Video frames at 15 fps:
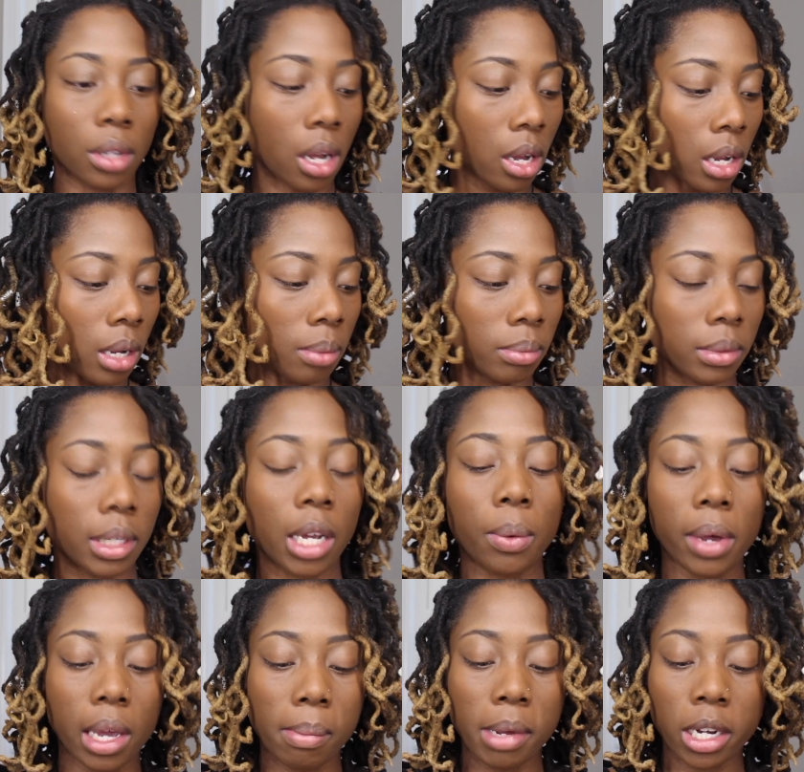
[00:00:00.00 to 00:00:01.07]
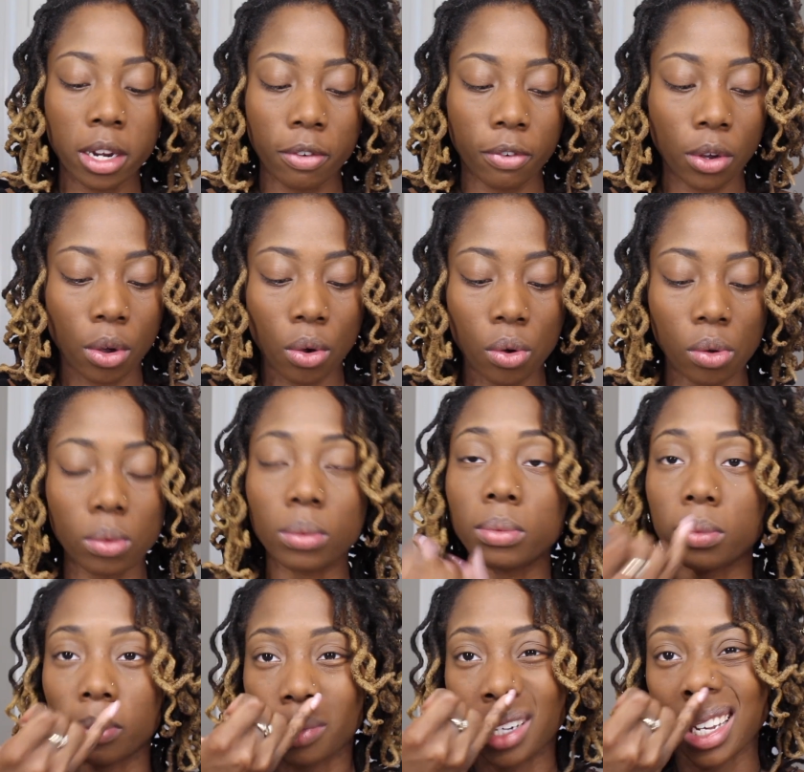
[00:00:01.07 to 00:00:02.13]
Liquid can be difficult
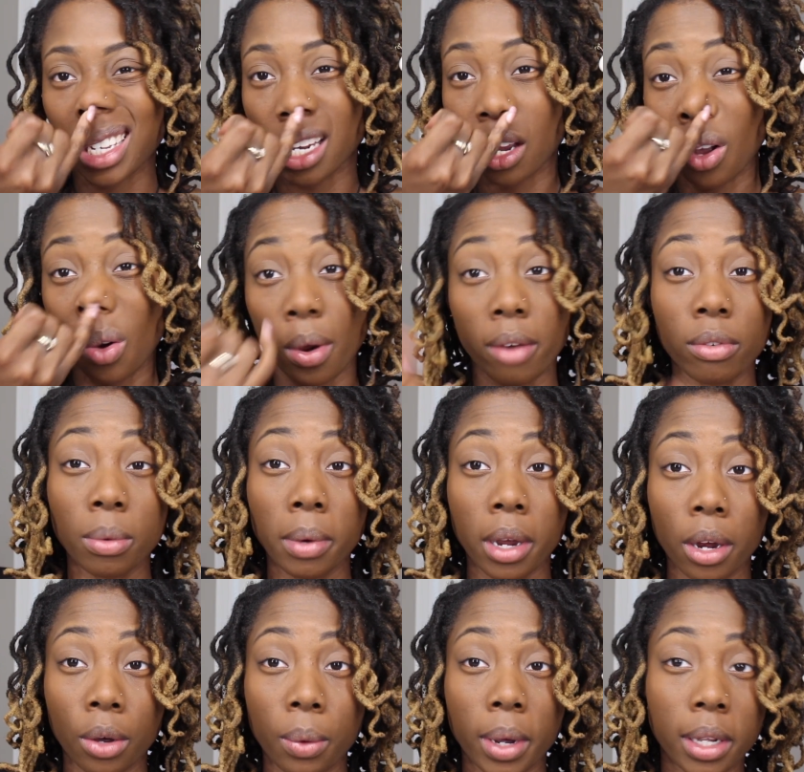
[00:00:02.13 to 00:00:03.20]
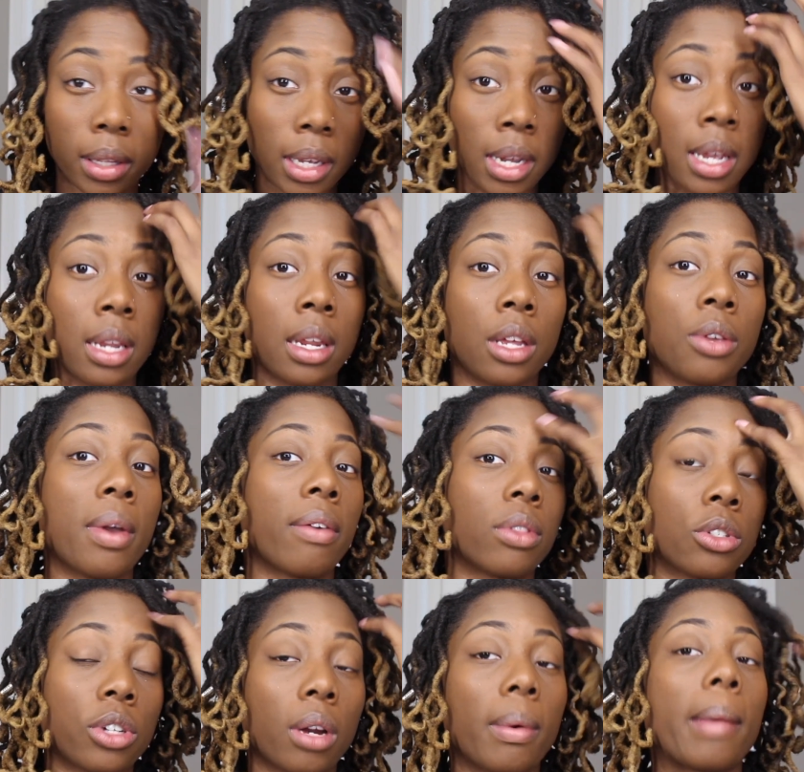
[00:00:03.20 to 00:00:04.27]
because it can go everywhere quickly and then you have
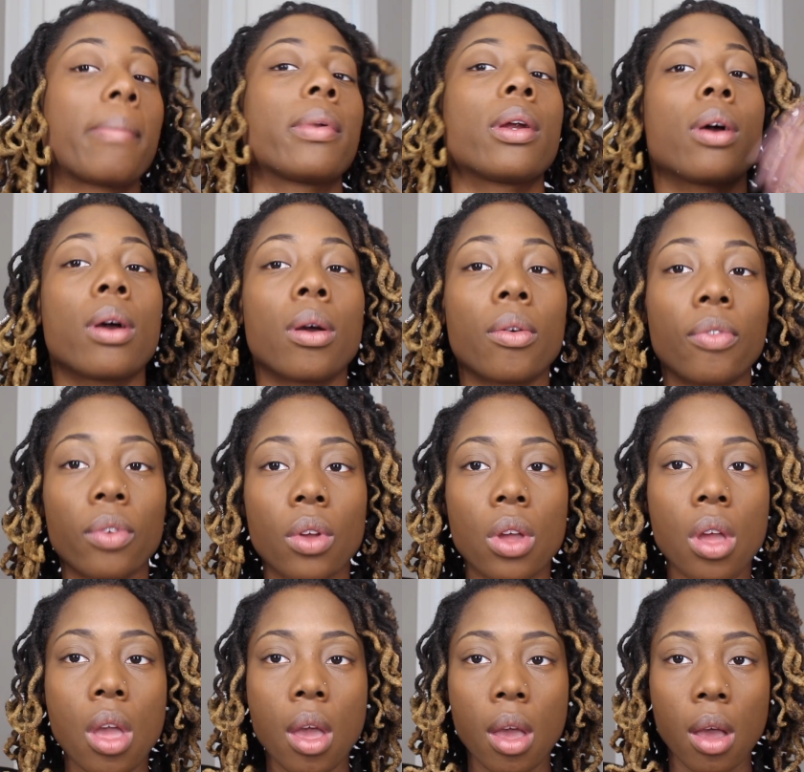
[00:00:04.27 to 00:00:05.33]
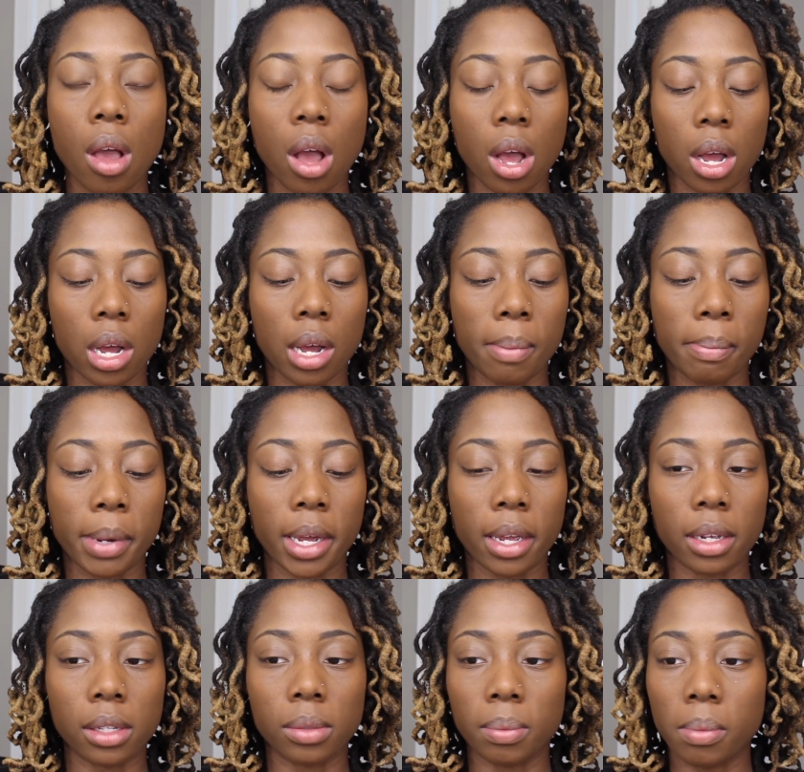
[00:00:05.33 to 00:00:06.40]
to try to wipe it off,
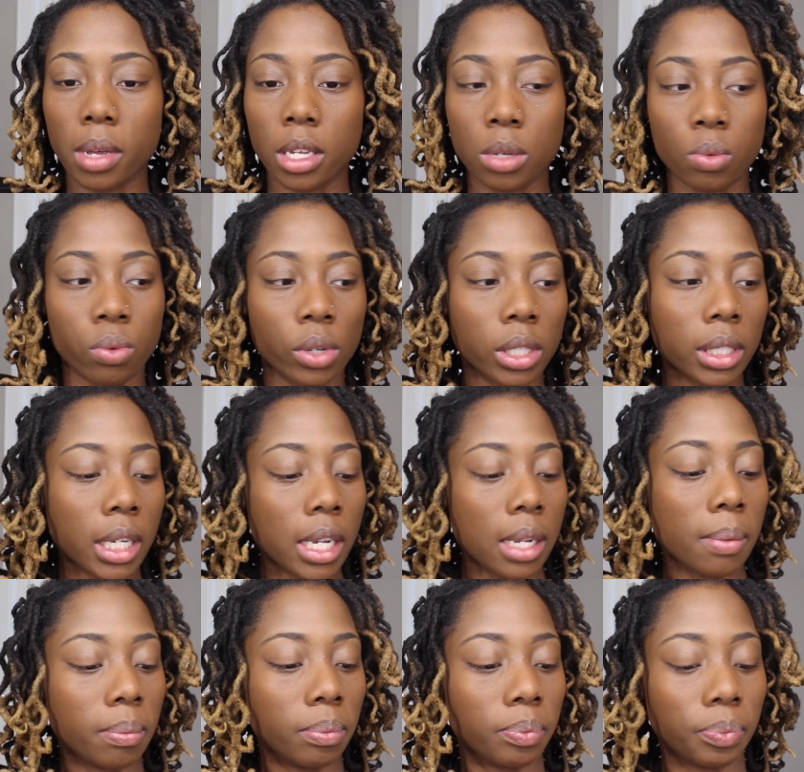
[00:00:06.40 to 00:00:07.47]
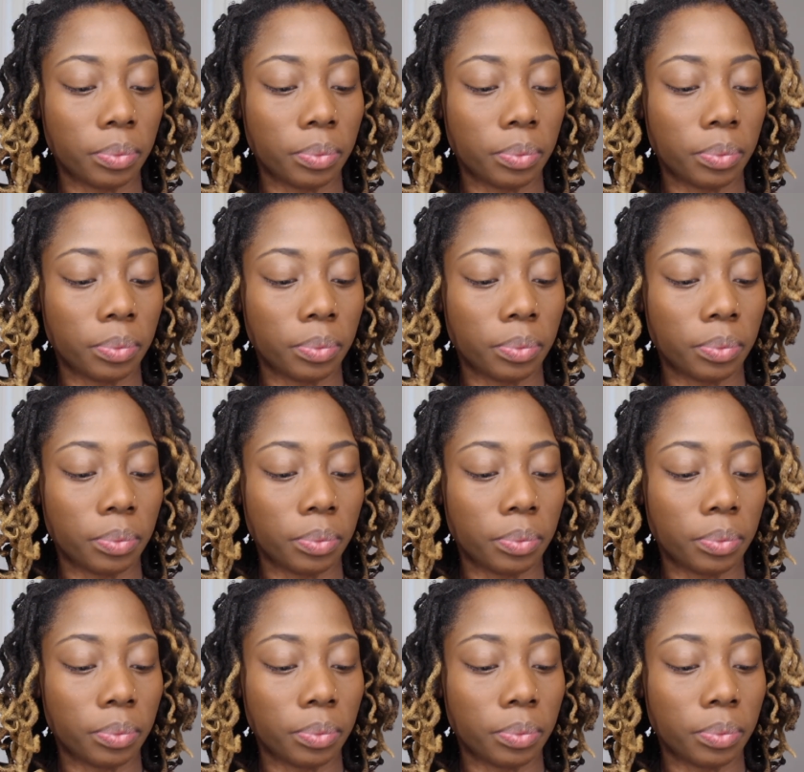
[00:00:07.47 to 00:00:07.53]
but it's really